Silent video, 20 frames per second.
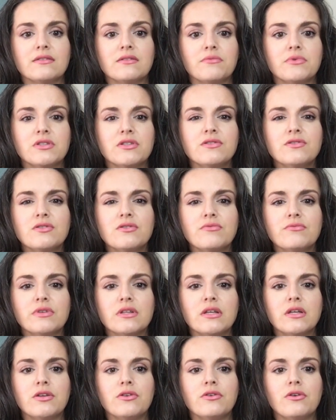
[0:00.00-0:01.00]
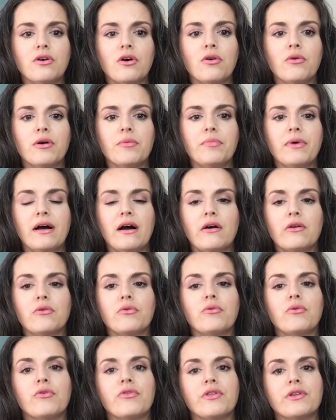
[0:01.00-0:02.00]
and we just don't really know about
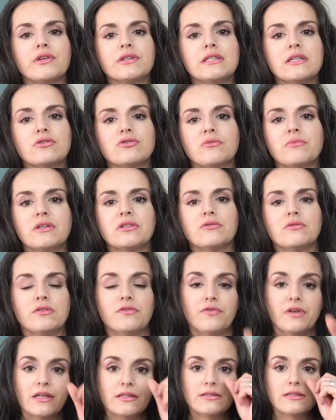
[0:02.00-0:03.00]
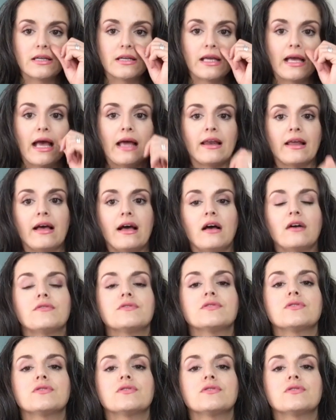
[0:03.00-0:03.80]
all the detrimental effects it can have.